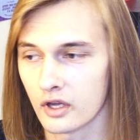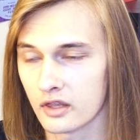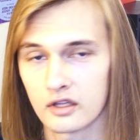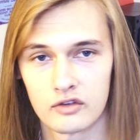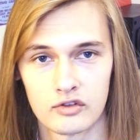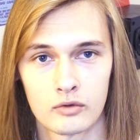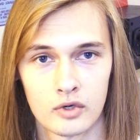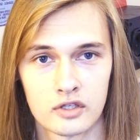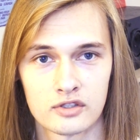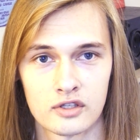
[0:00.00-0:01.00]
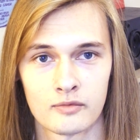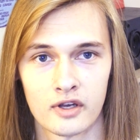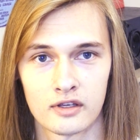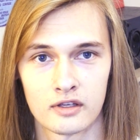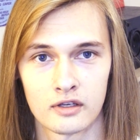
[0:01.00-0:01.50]
and then if you want to see
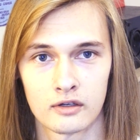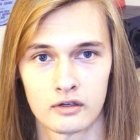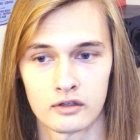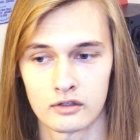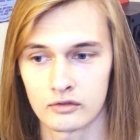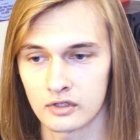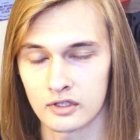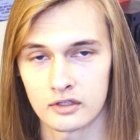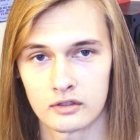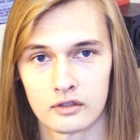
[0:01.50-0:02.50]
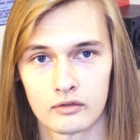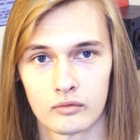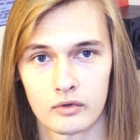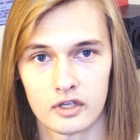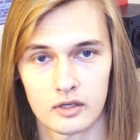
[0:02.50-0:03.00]
my gear, you can
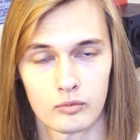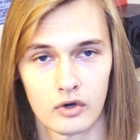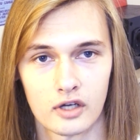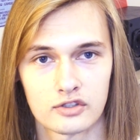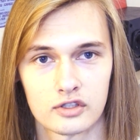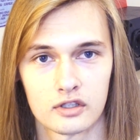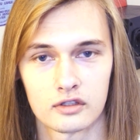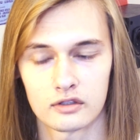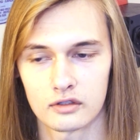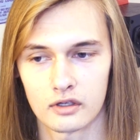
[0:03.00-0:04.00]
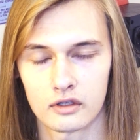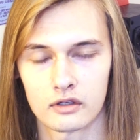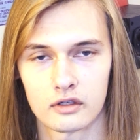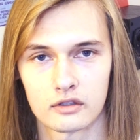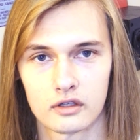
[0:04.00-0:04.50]
keep watching
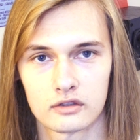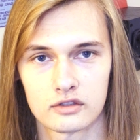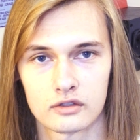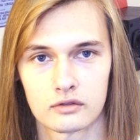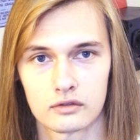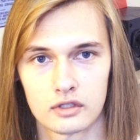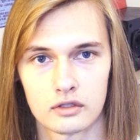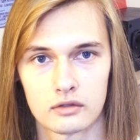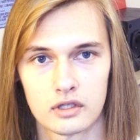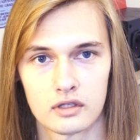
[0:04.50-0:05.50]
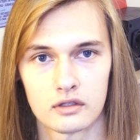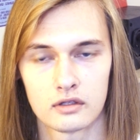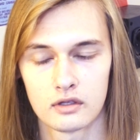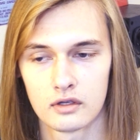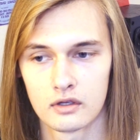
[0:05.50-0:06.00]
until near
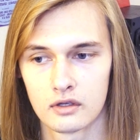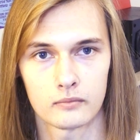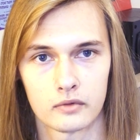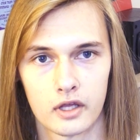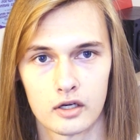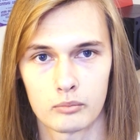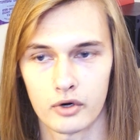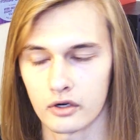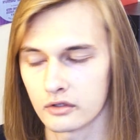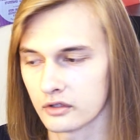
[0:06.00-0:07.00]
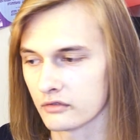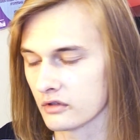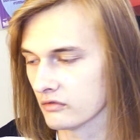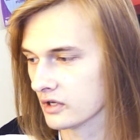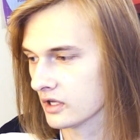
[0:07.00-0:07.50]
the later part
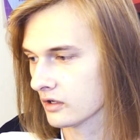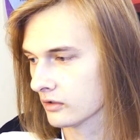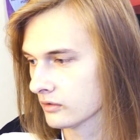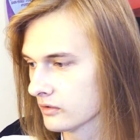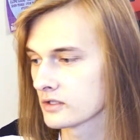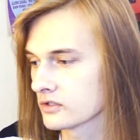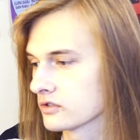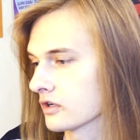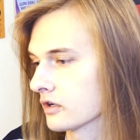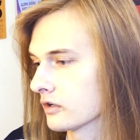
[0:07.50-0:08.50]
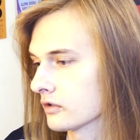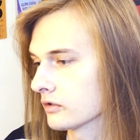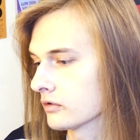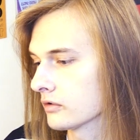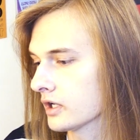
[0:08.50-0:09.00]
of the video.
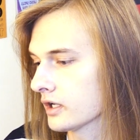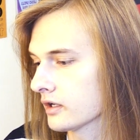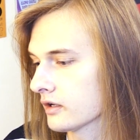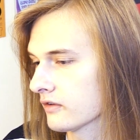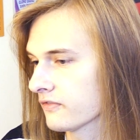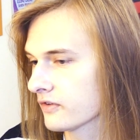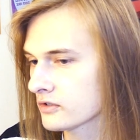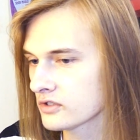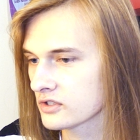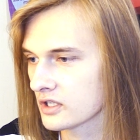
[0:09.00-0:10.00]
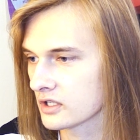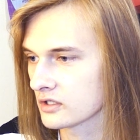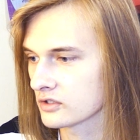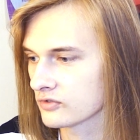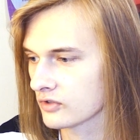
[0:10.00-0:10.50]
So first
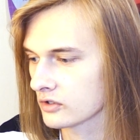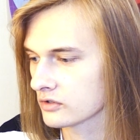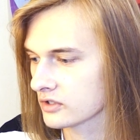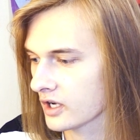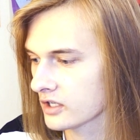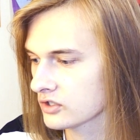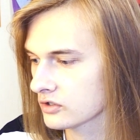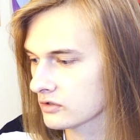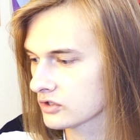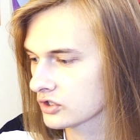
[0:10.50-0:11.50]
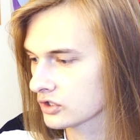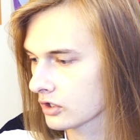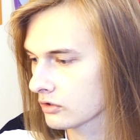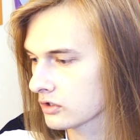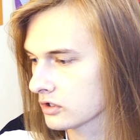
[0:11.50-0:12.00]
things first, I should
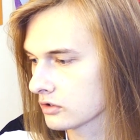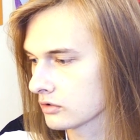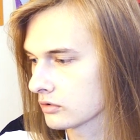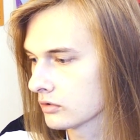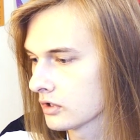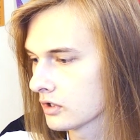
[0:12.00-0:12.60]
show you